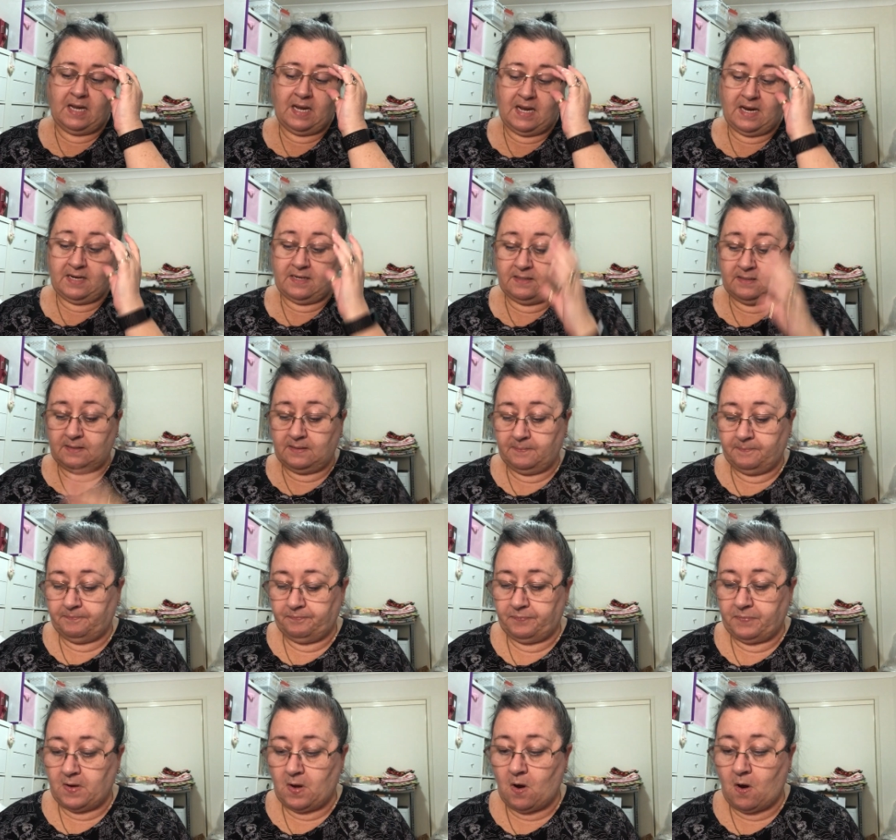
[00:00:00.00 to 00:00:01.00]
and
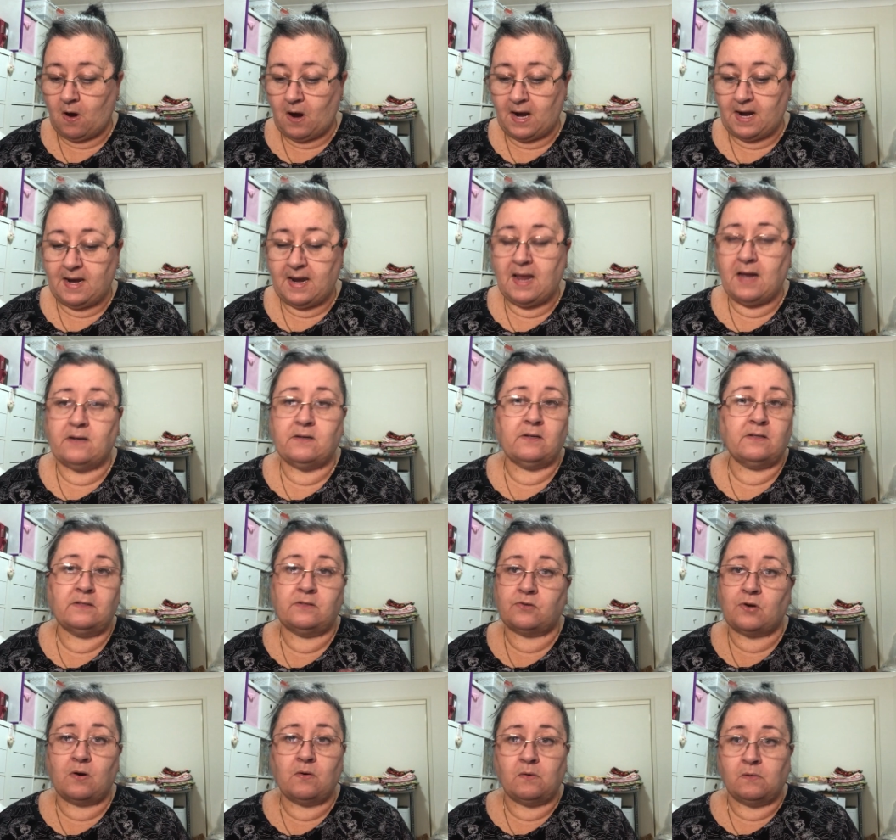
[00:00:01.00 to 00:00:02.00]
I now don't
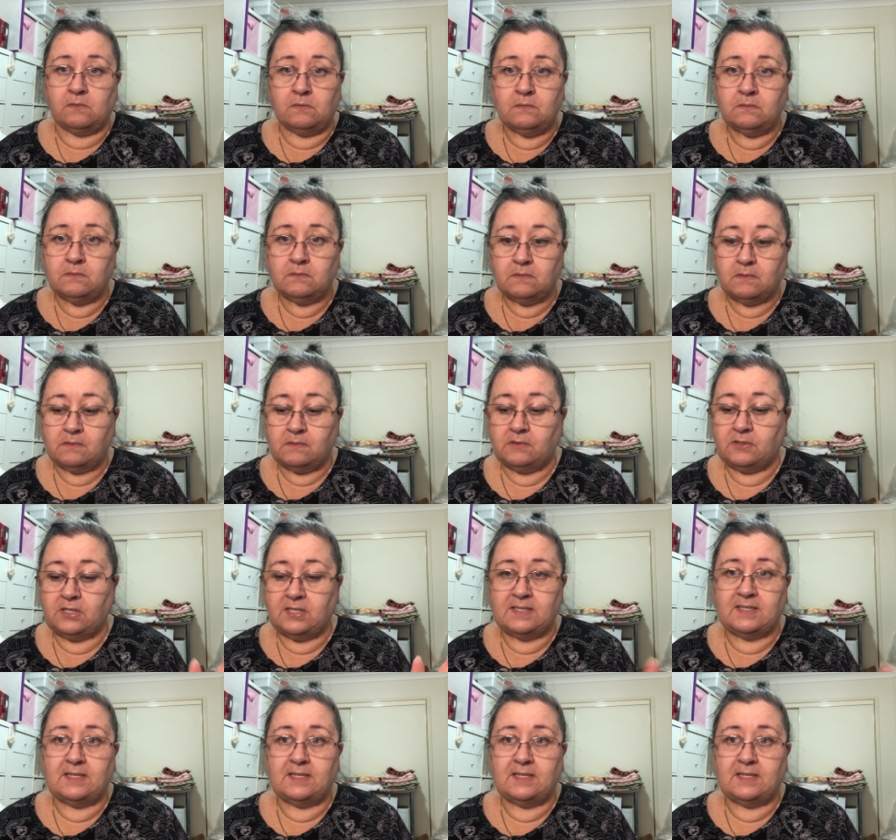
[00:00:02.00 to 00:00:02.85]
struggle to